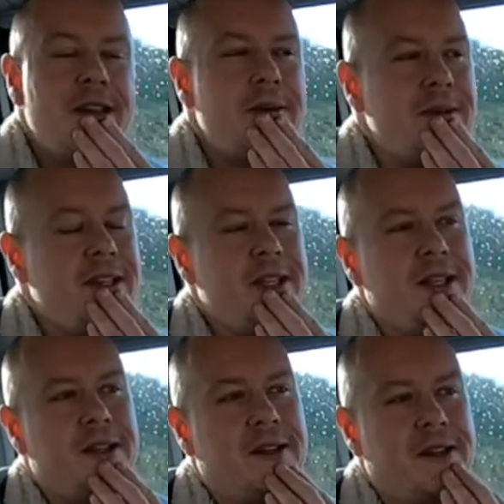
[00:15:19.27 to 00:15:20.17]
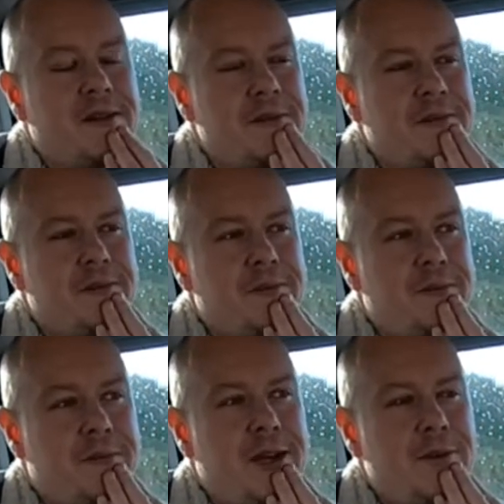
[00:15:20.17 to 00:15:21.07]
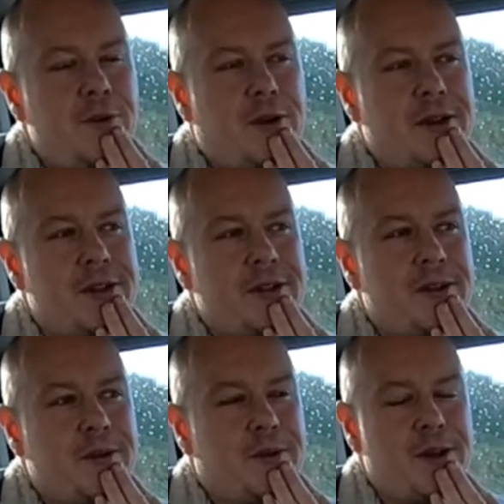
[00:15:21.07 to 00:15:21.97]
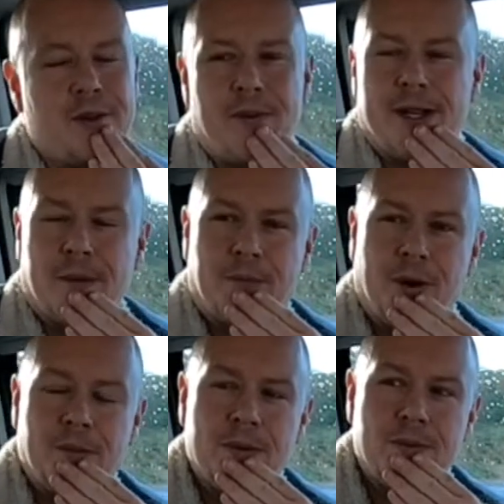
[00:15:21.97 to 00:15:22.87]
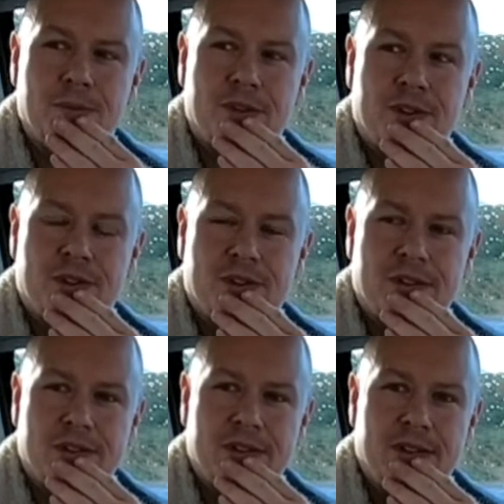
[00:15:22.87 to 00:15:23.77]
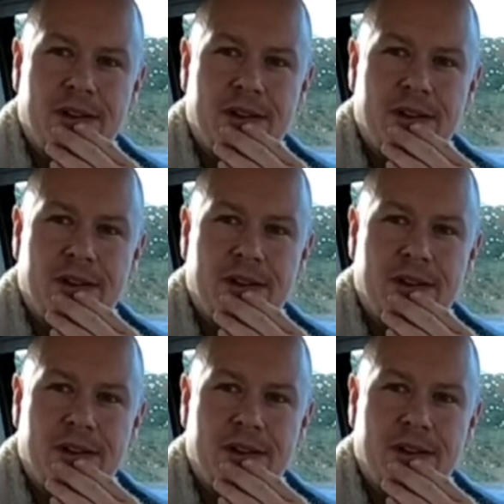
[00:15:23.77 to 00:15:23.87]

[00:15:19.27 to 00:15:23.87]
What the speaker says: maybe one of the bigger problems